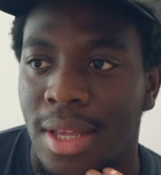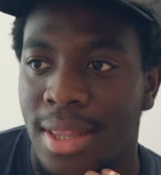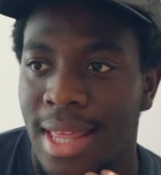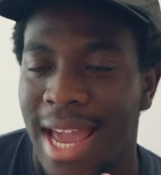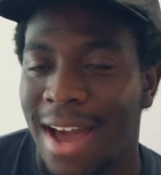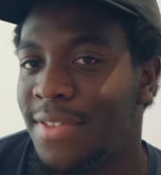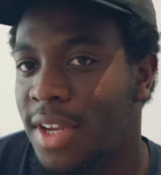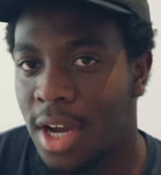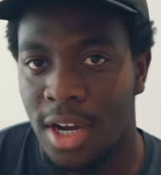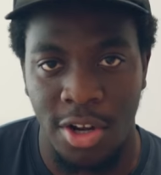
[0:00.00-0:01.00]
they have to
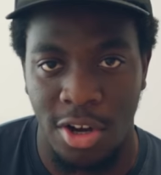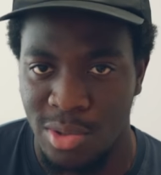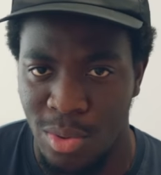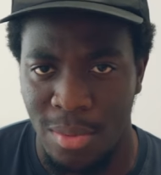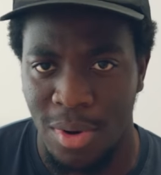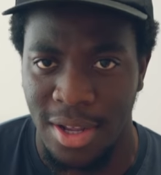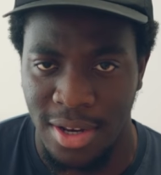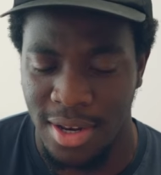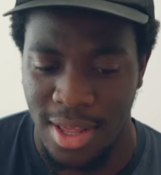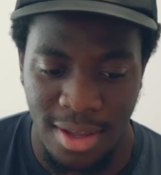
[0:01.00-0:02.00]
cut costs one way
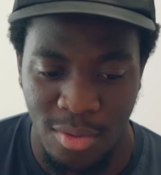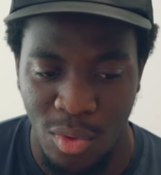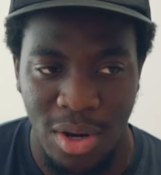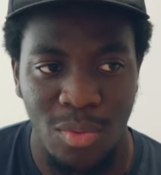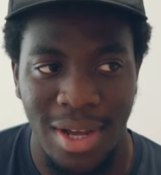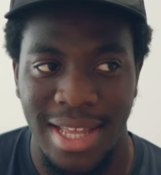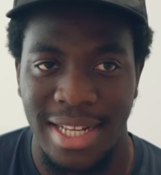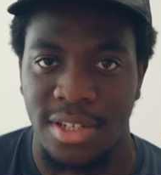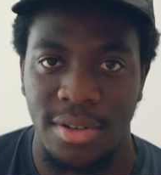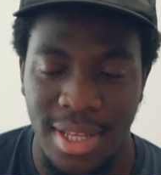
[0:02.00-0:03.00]
and another. And one way
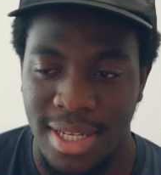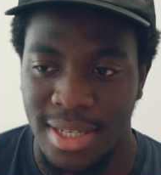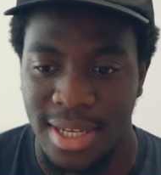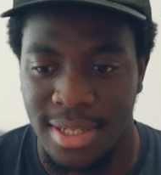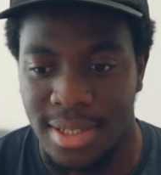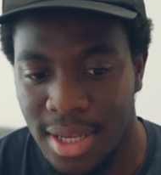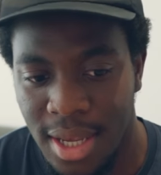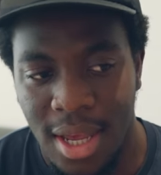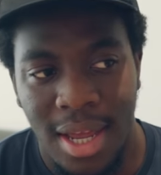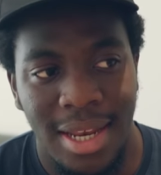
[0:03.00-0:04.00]
they do this is,
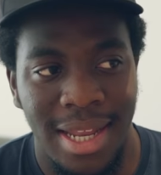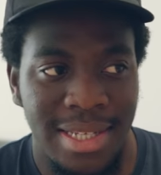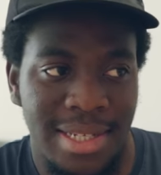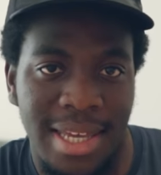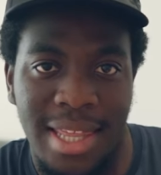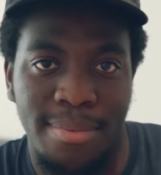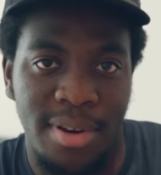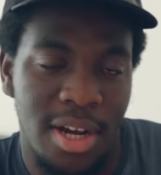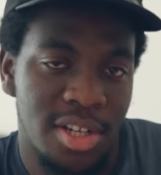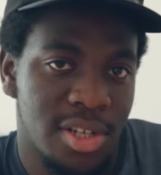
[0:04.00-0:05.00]
let's say their
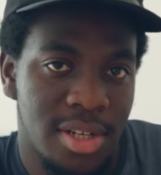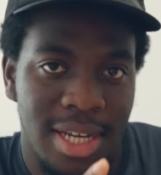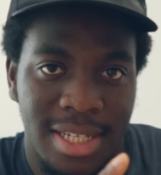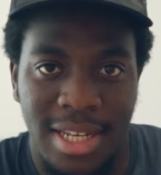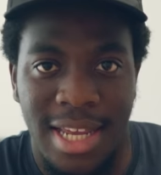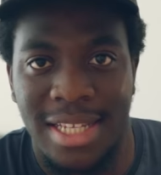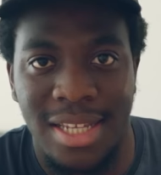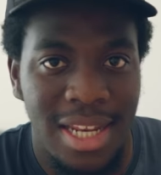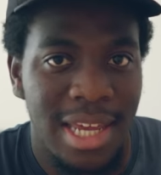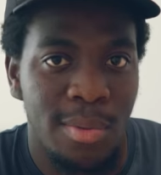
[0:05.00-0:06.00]
production is in
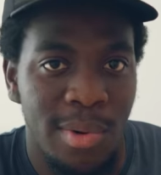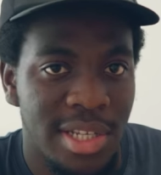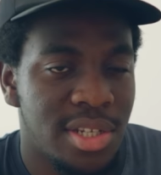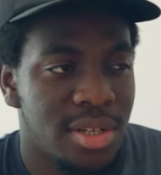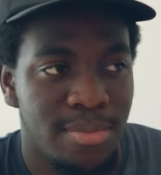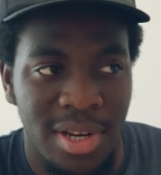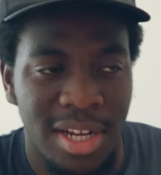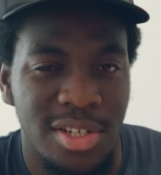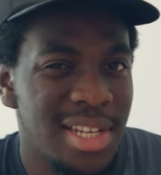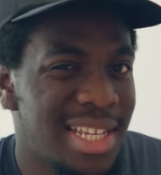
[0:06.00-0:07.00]
Italy, which
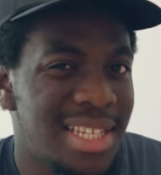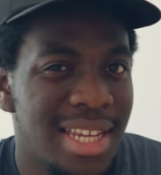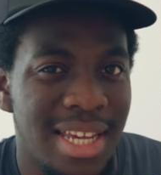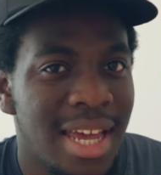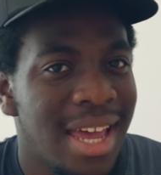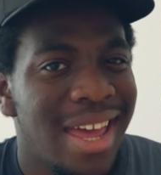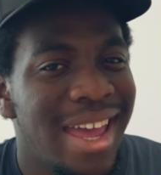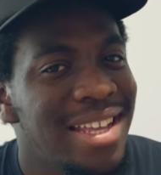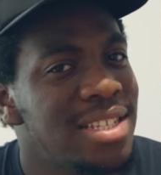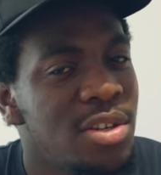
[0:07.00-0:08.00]
production in Italy
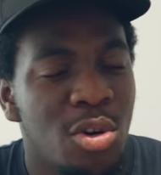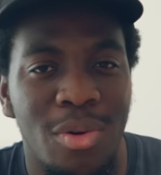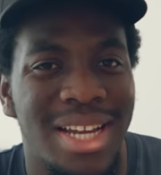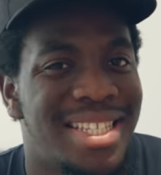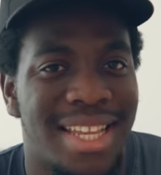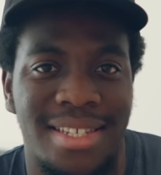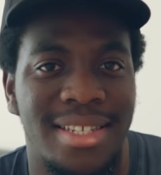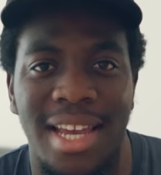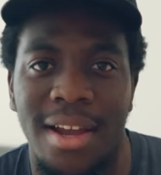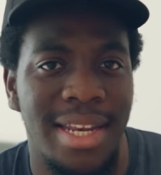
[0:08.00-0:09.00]
isn't always
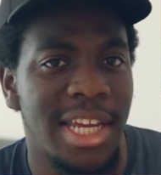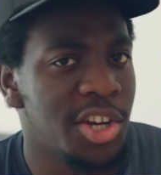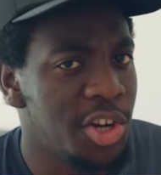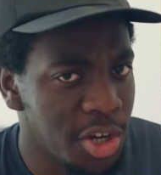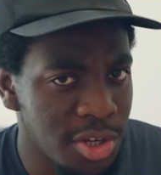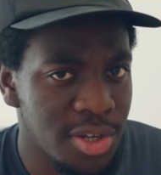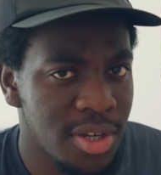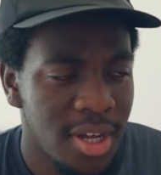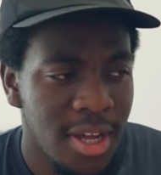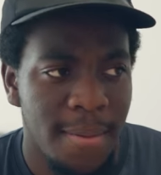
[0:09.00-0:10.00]
necessarily good
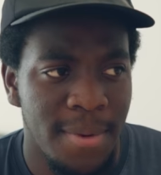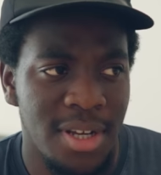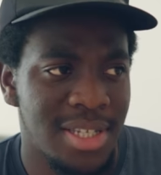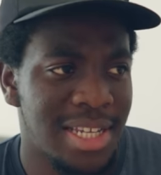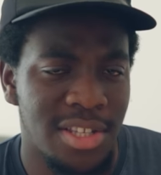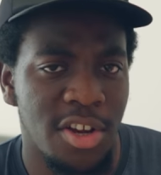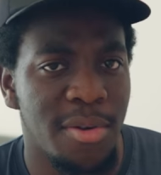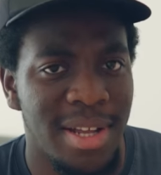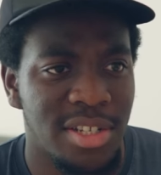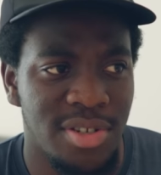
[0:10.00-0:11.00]
because there's
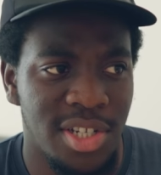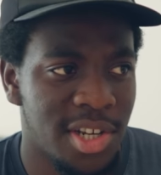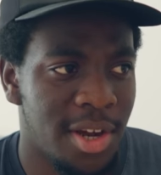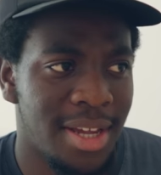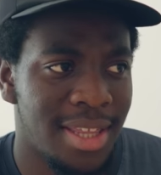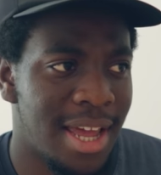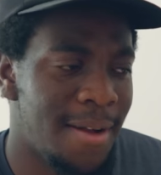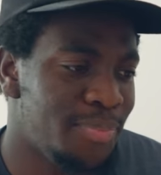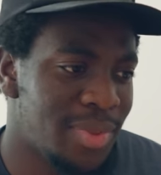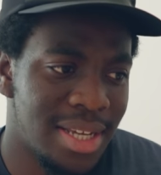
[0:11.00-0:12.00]
documentaries showing
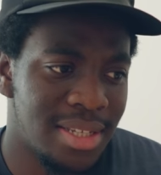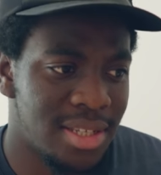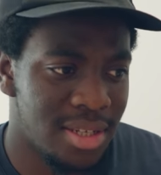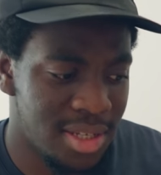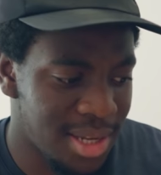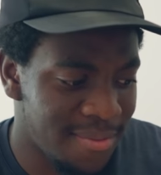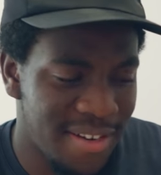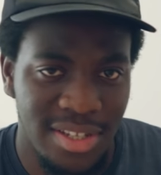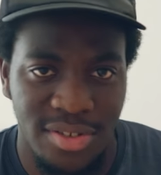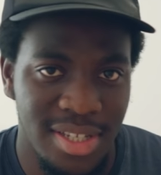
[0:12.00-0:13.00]
that there's some
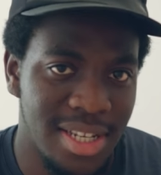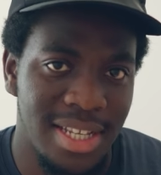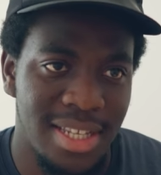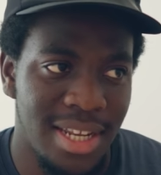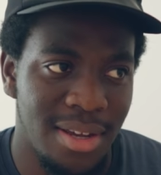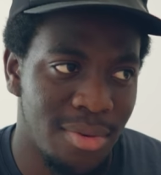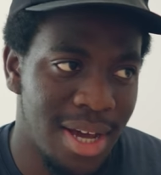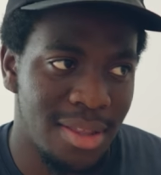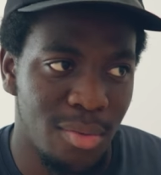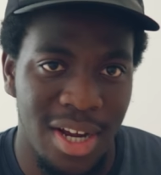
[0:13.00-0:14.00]
factories in Italy
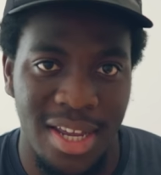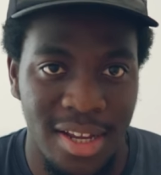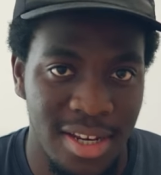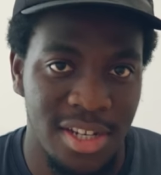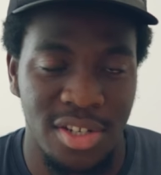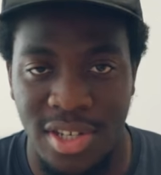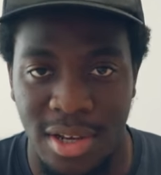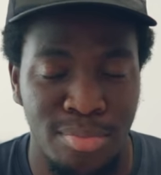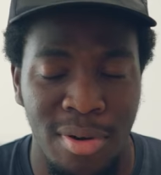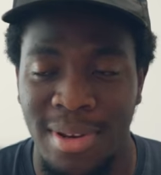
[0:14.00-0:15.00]
where the working conditions
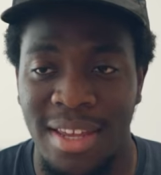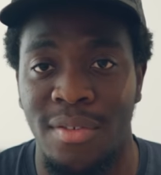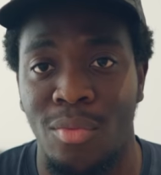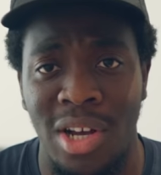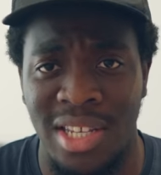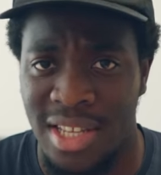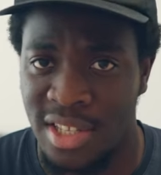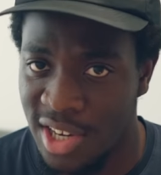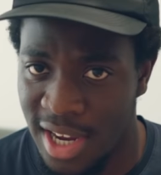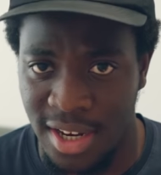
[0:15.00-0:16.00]
are probably even worse
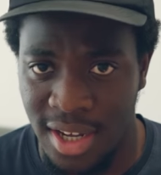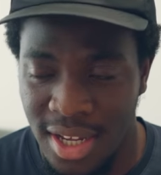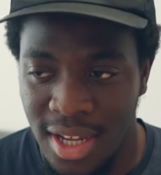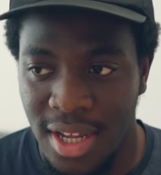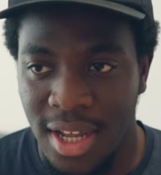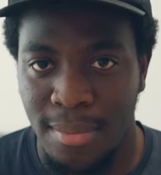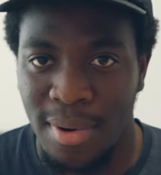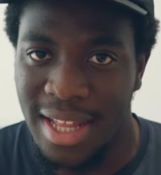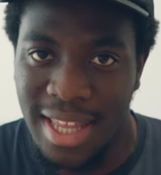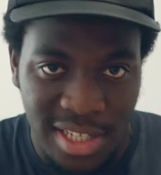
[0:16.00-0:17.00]
than China,
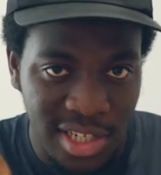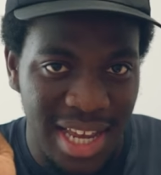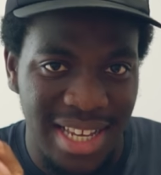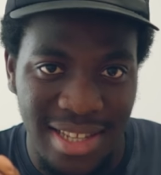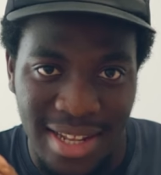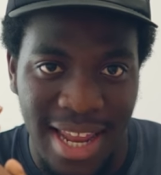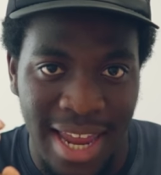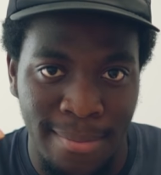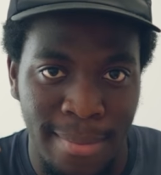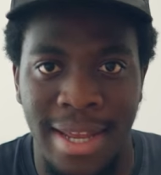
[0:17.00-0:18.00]
but it just has the
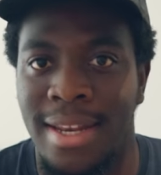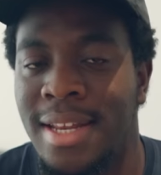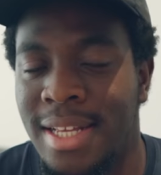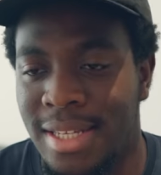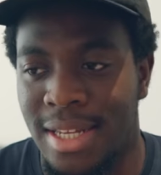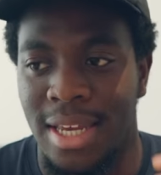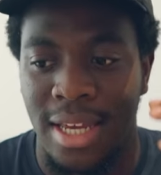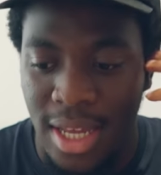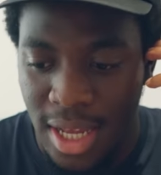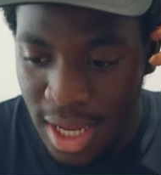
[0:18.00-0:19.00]
name made in Italy.
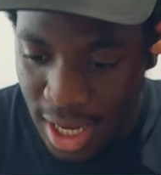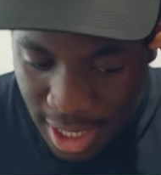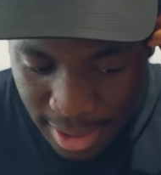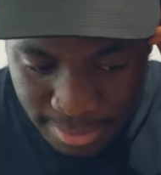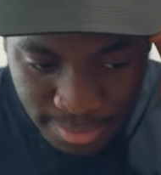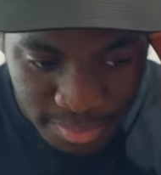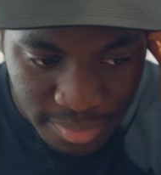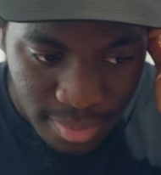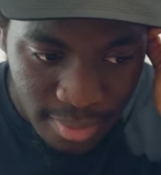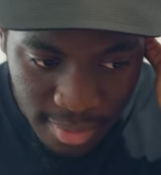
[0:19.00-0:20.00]
Um,
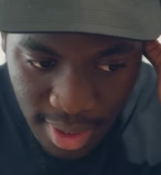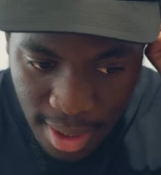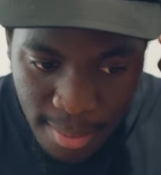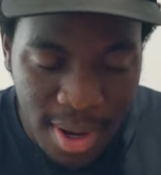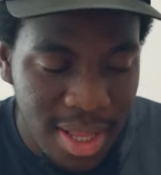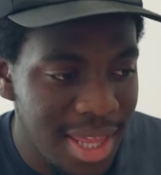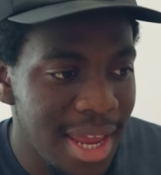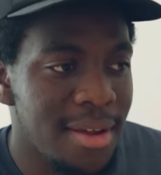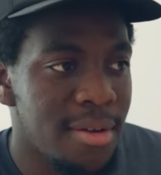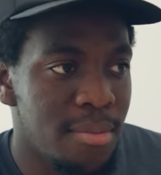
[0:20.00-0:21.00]
but
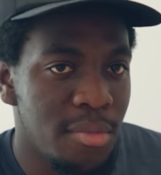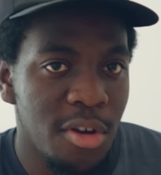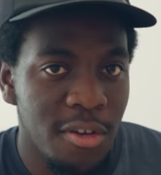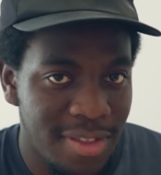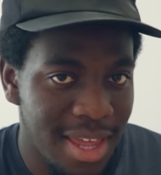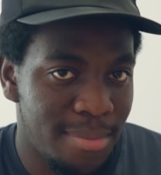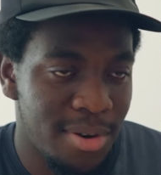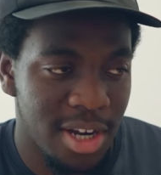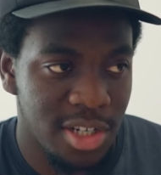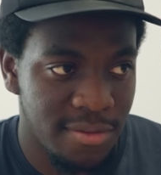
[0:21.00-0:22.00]
they move their
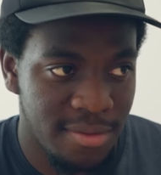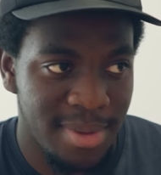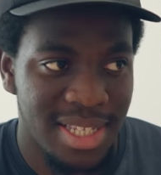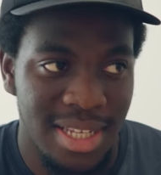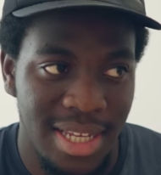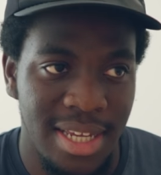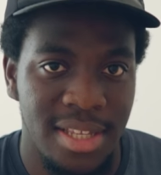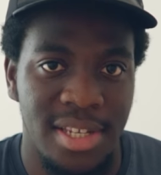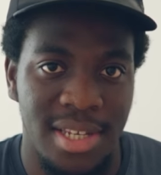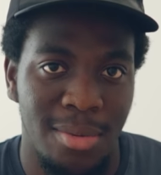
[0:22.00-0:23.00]
production from Italy
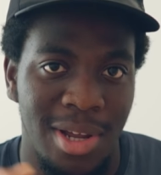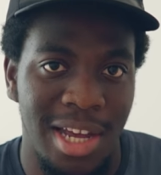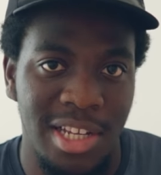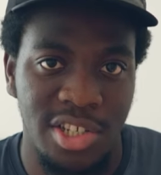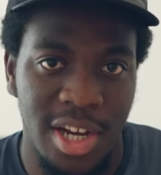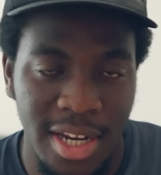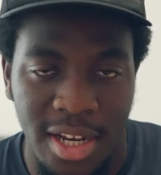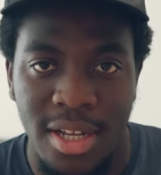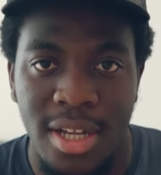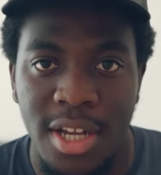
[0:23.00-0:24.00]
to somewhere like
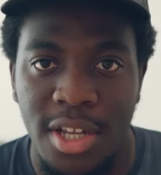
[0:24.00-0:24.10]
China